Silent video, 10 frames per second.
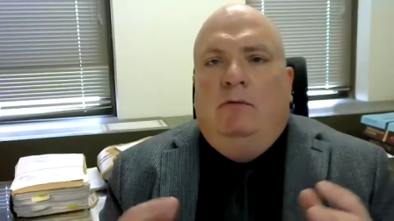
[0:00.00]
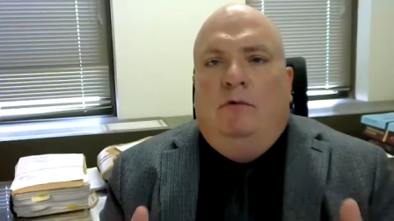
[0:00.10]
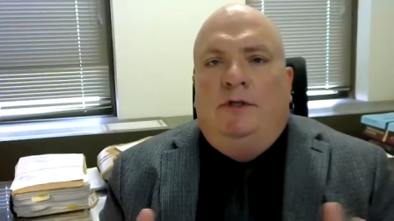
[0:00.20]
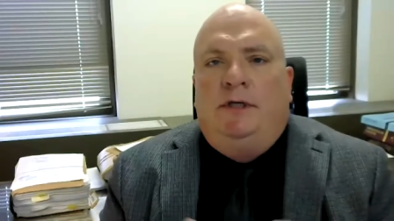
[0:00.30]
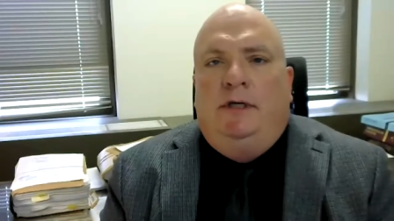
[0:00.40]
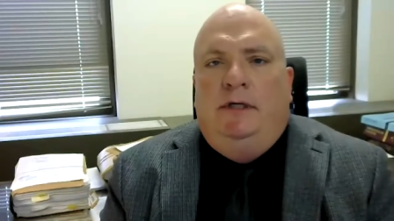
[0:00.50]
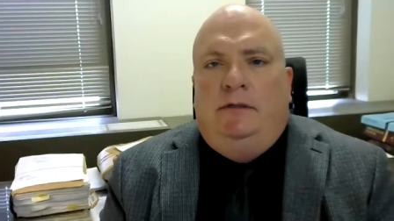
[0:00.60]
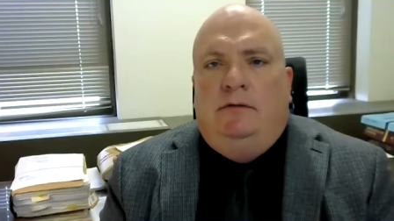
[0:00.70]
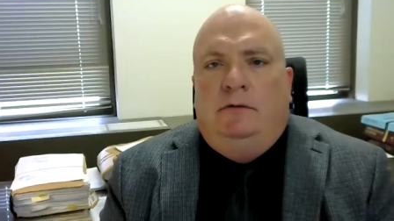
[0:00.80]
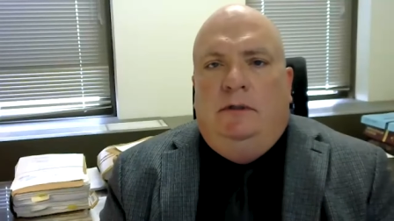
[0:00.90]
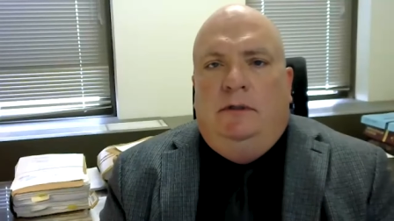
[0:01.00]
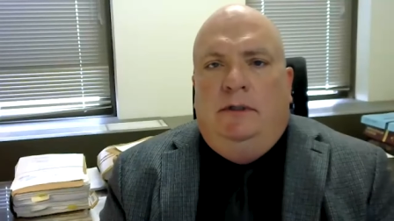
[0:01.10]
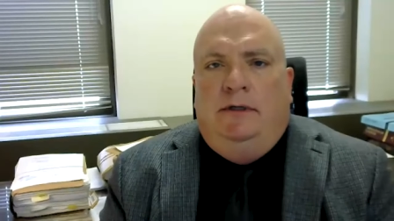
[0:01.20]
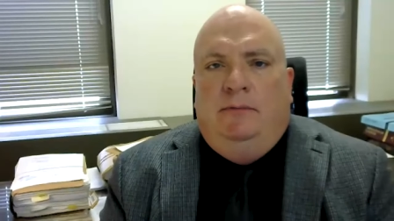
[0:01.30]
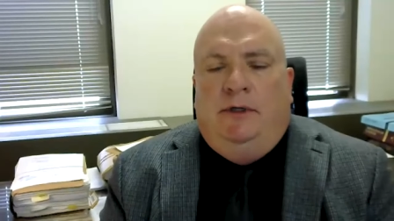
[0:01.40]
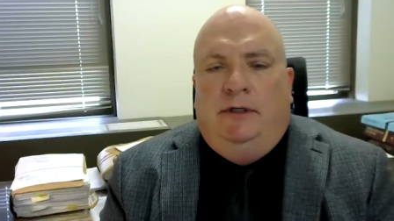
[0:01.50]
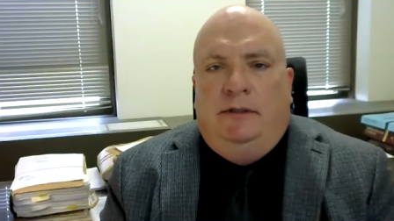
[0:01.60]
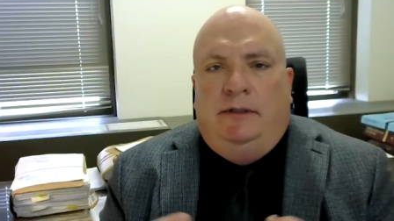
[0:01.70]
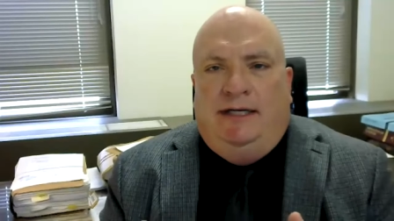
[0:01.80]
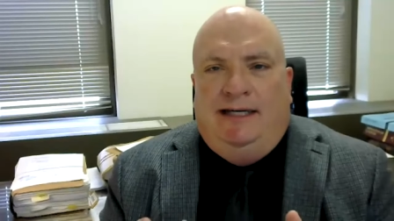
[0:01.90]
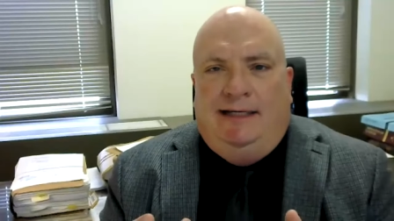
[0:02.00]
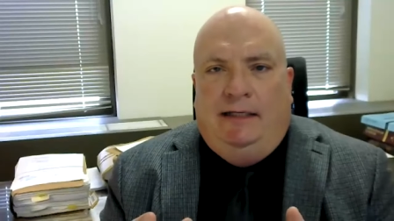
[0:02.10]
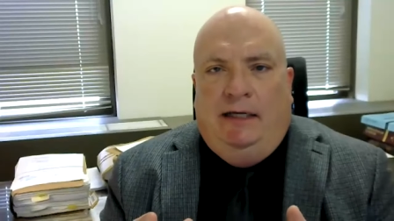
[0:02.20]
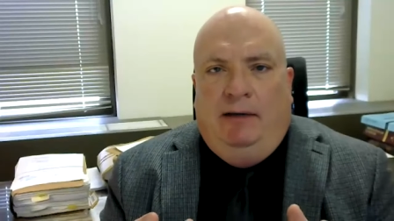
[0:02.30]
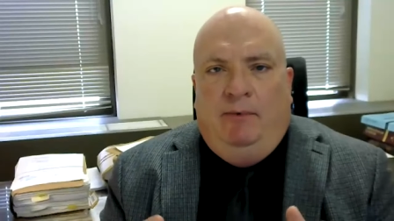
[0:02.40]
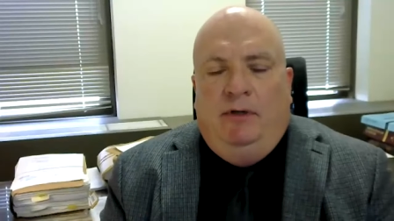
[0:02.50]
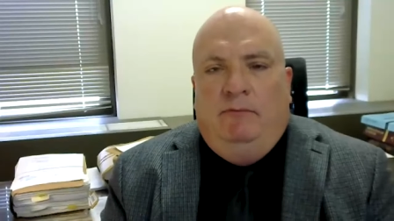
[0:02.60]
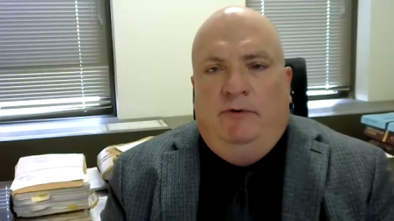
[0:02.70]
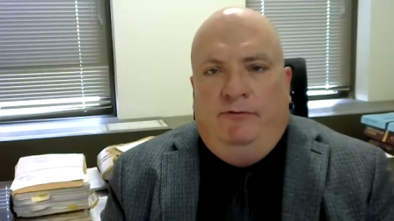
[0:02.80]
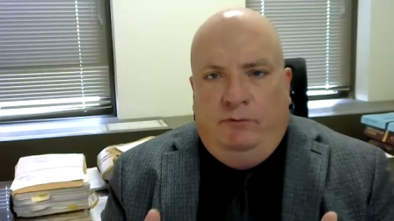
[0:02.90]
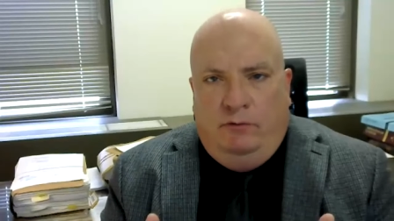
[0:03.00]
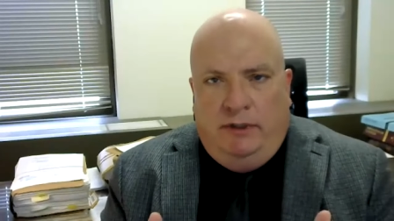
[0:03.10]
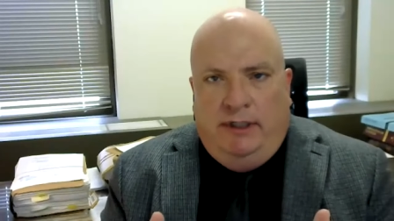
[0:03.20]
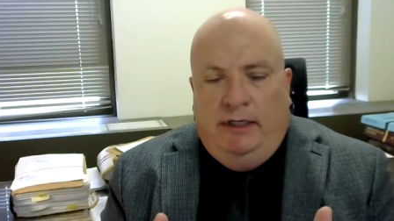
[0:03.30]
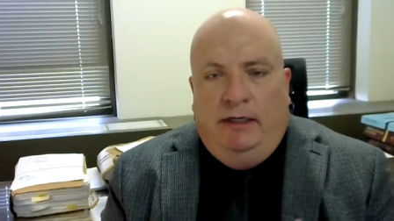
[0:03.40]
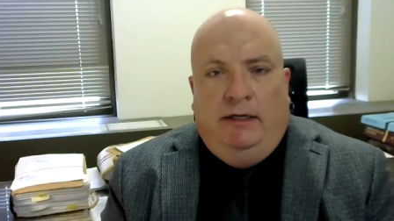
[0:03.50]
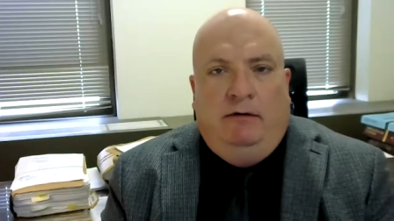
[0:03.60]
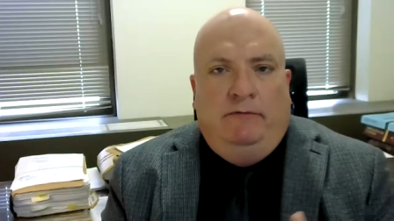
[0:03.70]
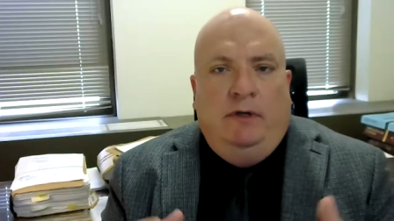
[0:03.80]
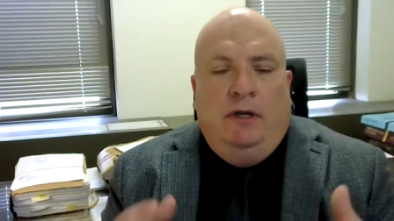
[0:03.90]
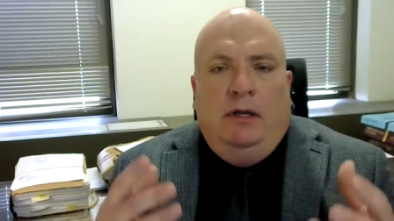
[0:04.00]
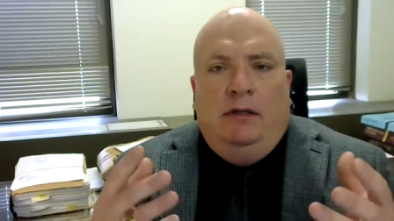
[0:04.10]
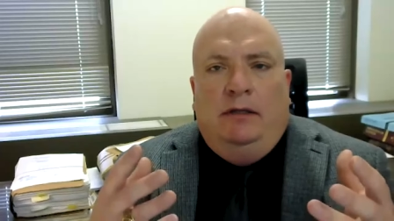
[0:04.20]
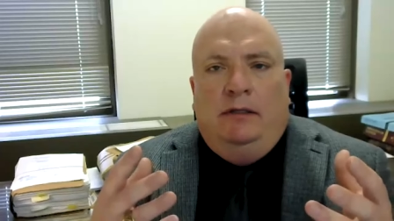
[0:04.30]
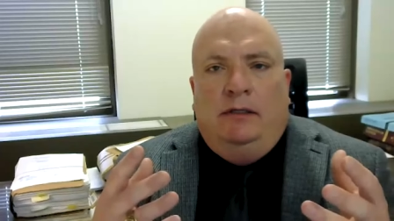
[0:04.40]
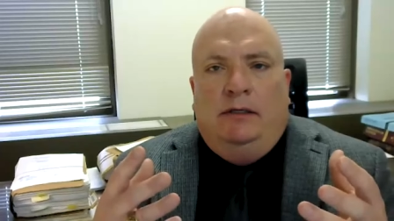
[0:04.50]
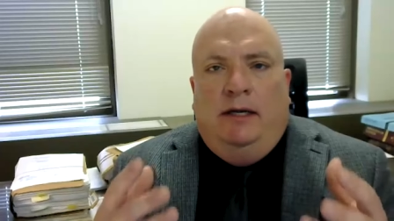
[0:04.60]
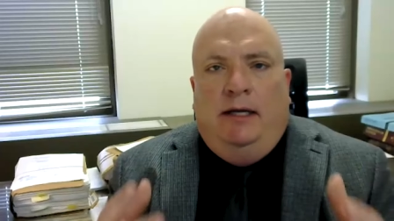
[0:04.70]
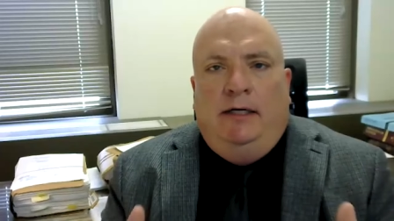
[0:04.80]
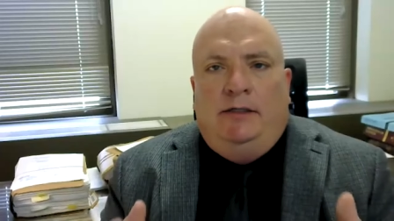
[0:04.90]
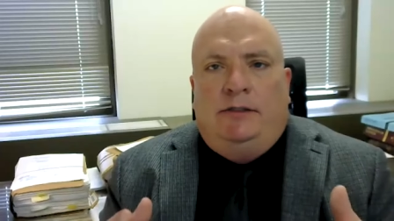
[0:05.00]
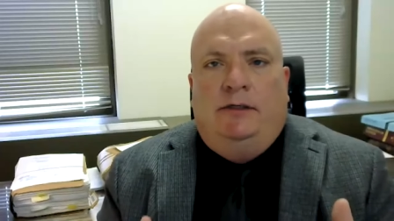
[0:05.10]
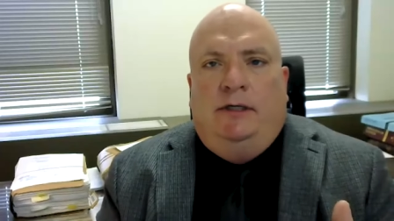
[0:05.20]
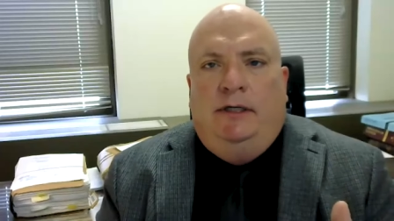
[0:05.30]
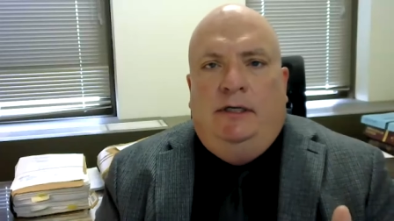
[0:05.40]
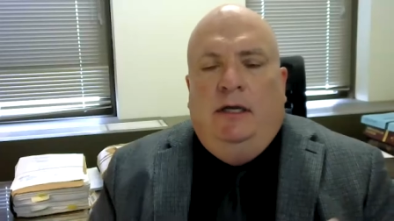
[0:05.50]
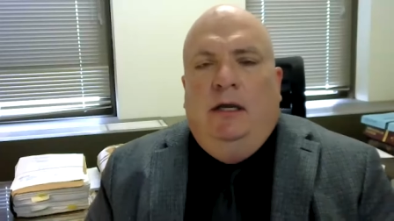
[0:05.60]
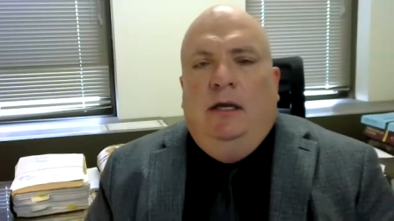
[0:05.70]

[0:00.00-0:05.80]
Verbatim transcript: Once it gets to oral arguments, time beforehand, however, the Ninth Circuit